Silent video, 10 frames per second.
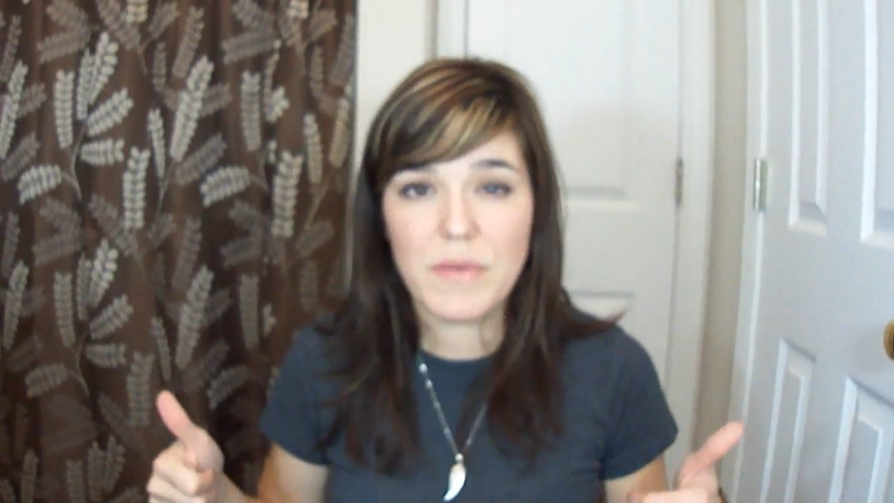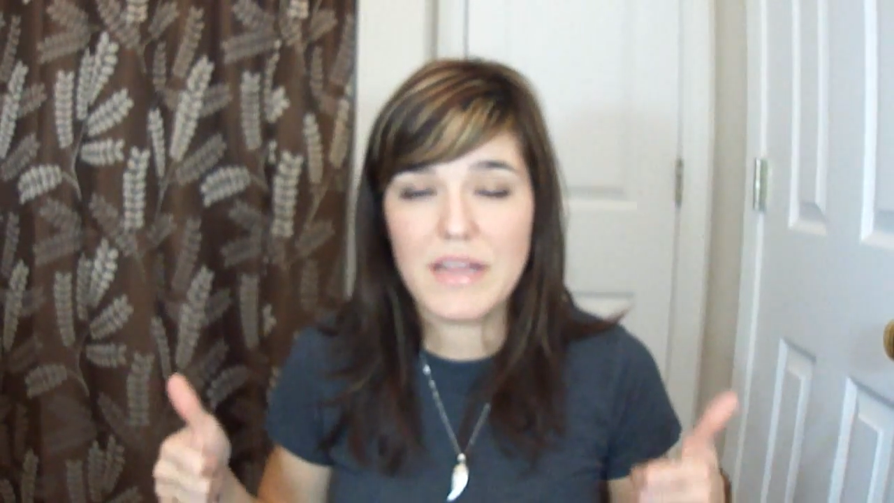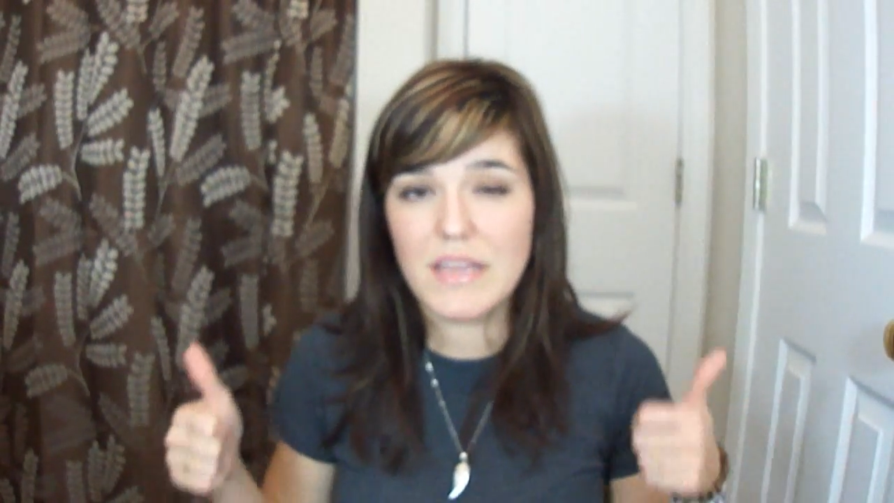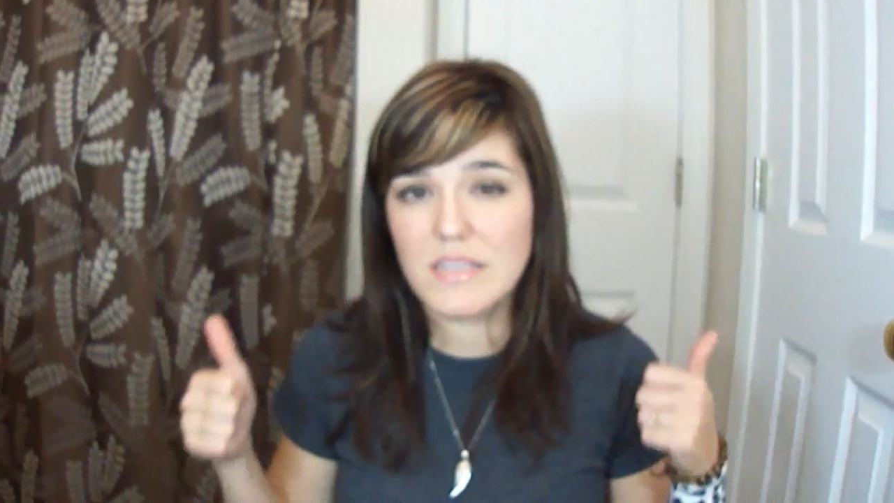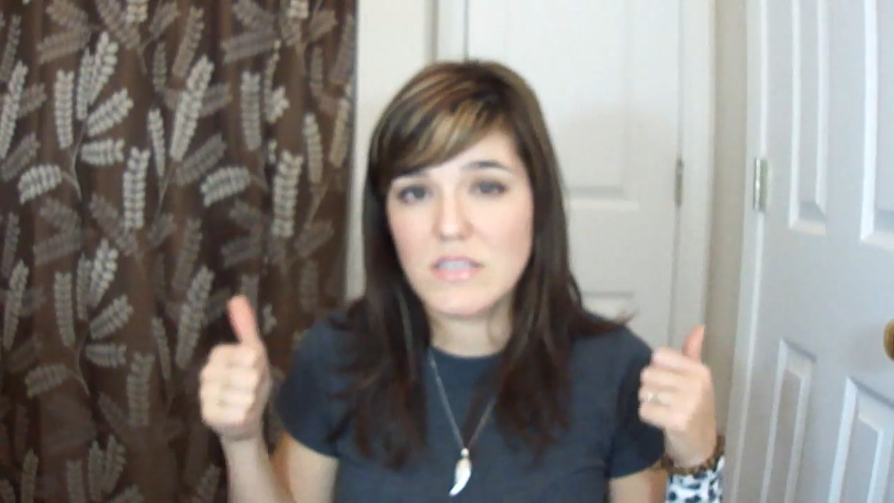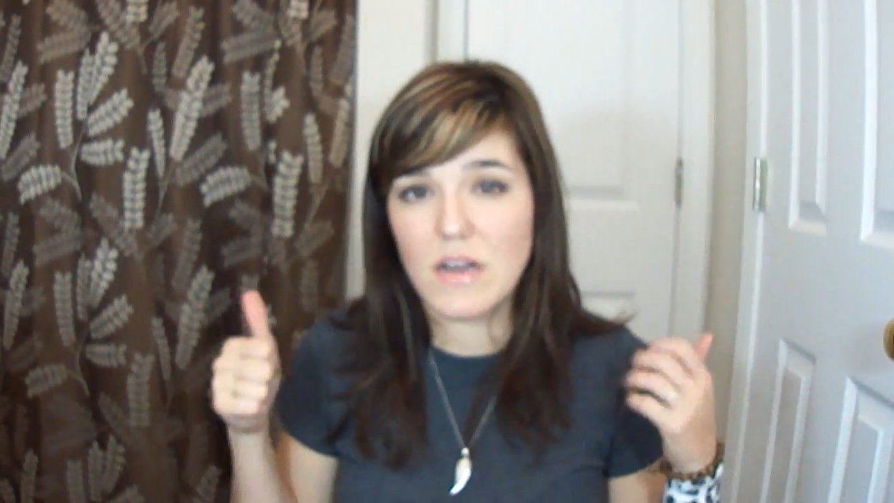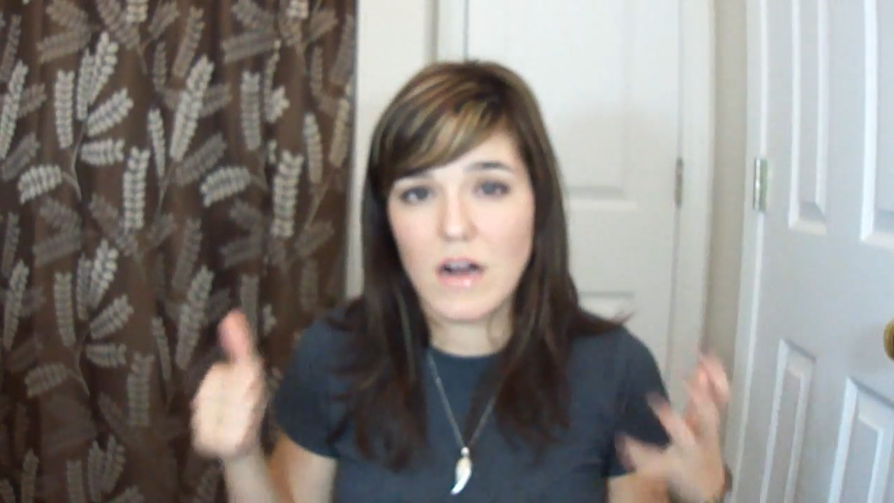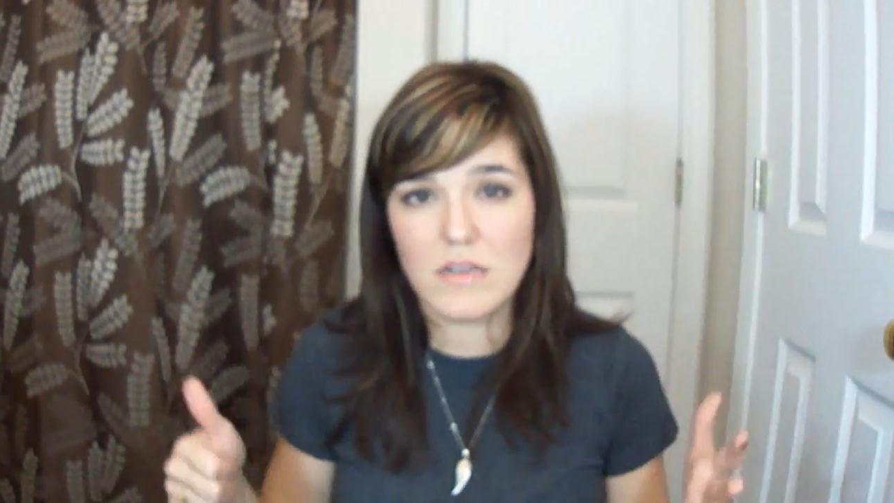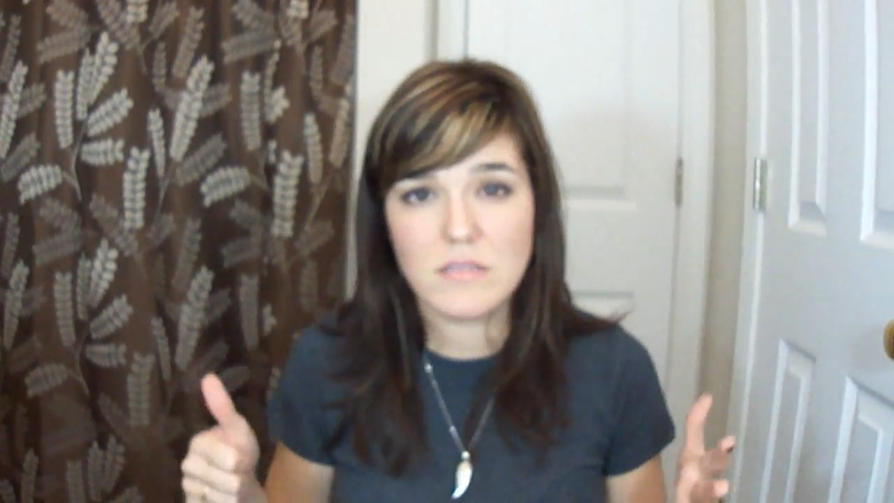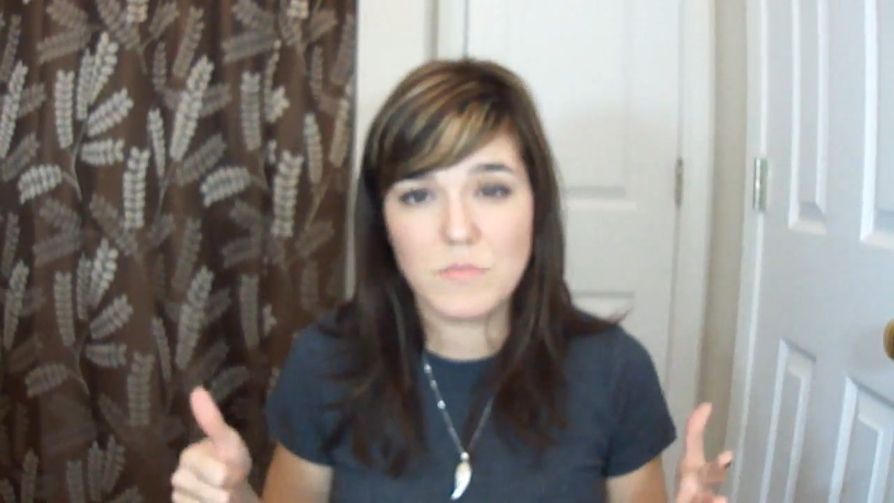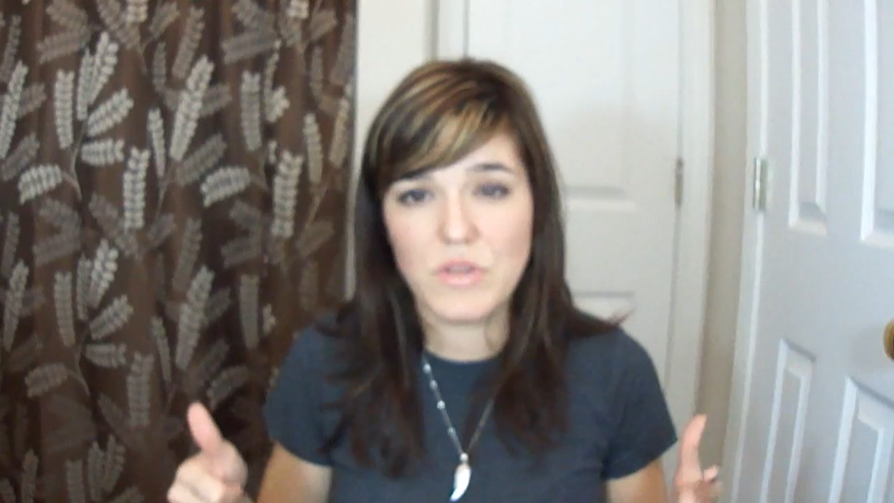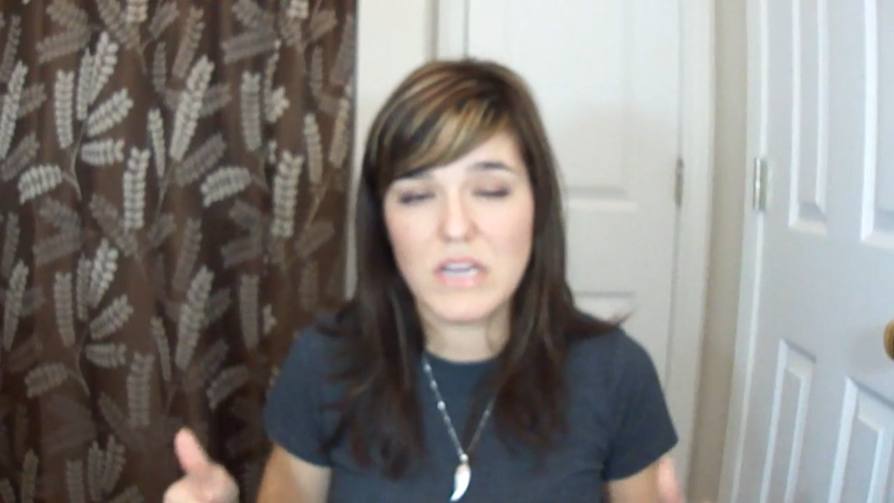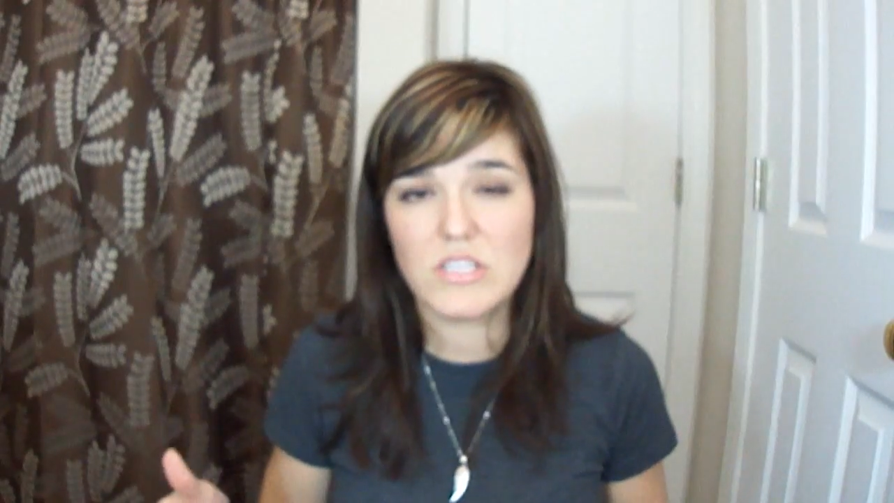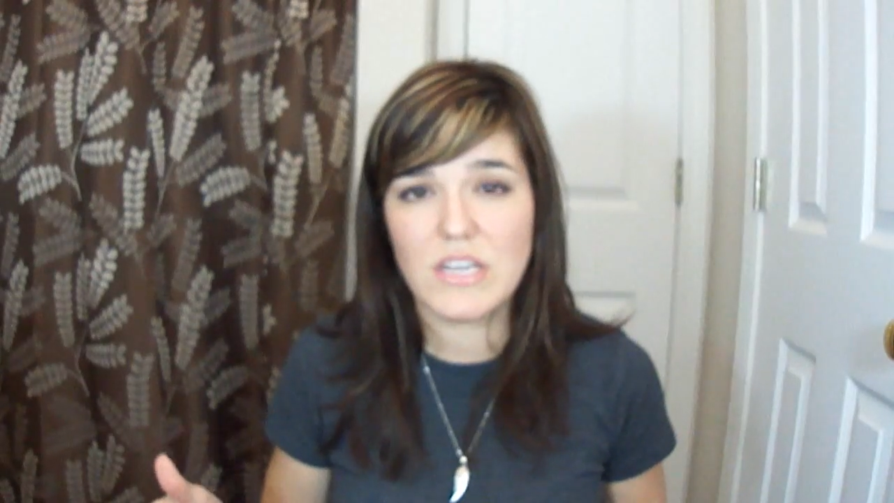I think it's an awesome blush,